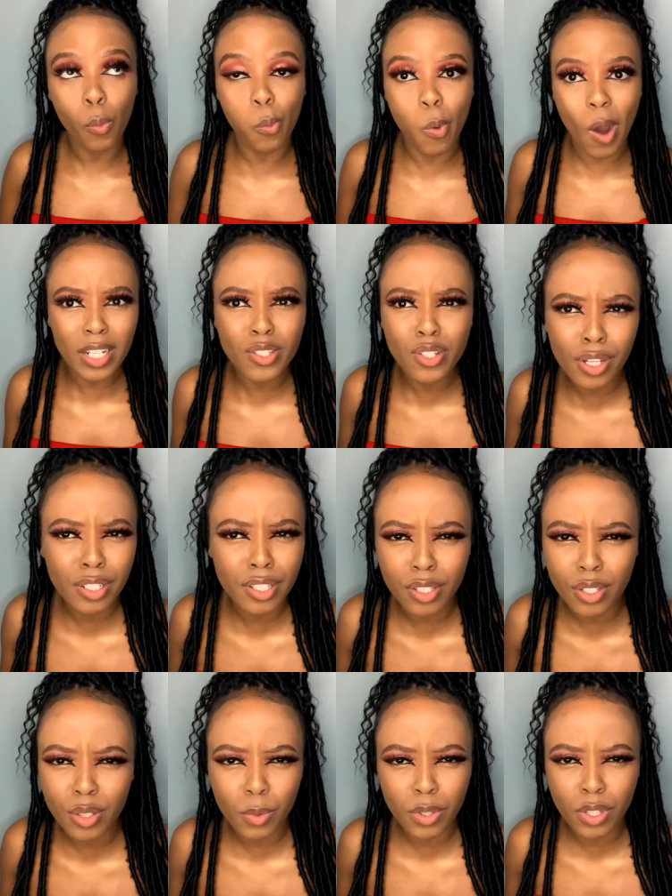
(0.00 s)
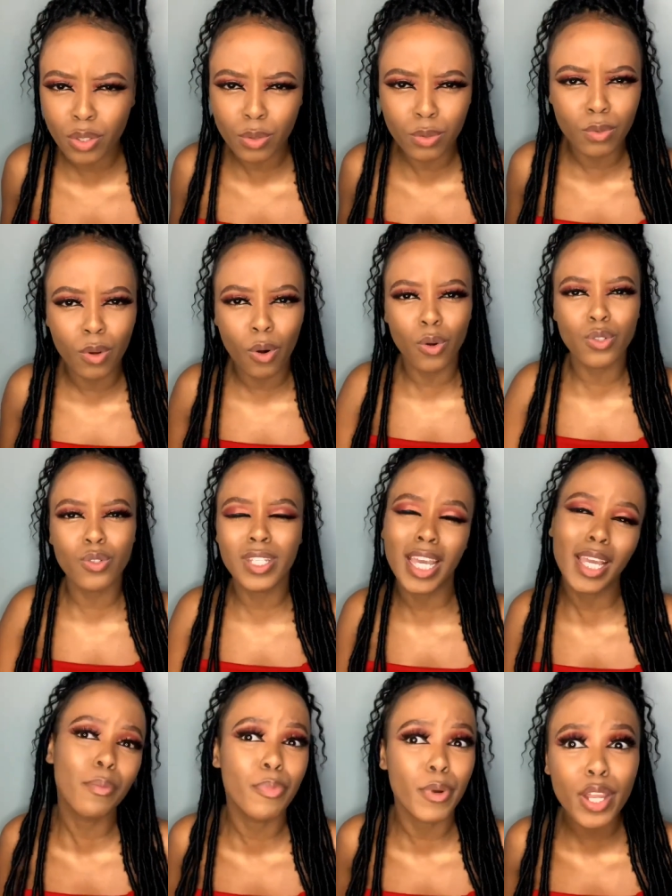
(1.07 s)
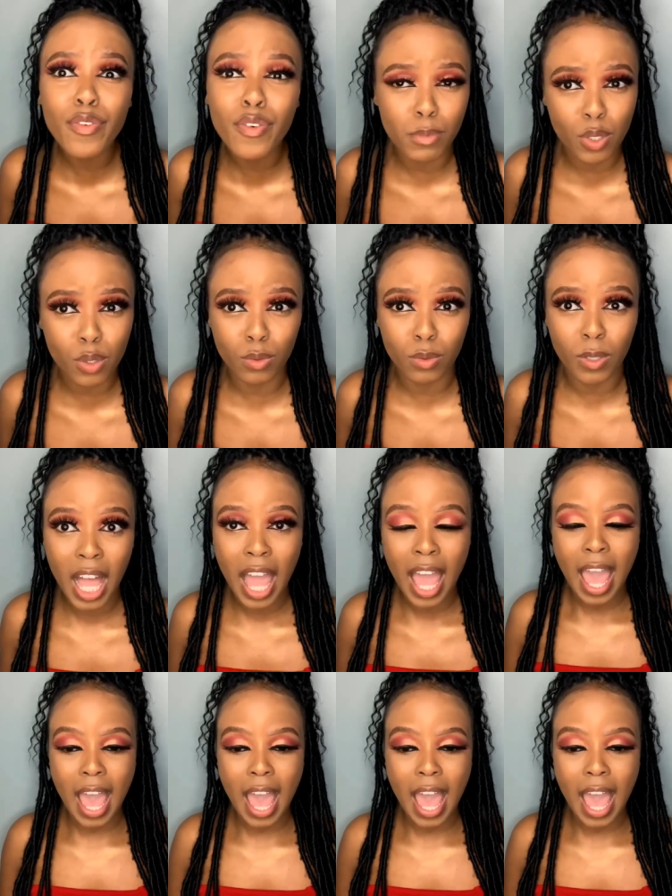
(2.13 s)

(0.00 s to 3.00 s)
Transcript: want to continue with school or to take a break from school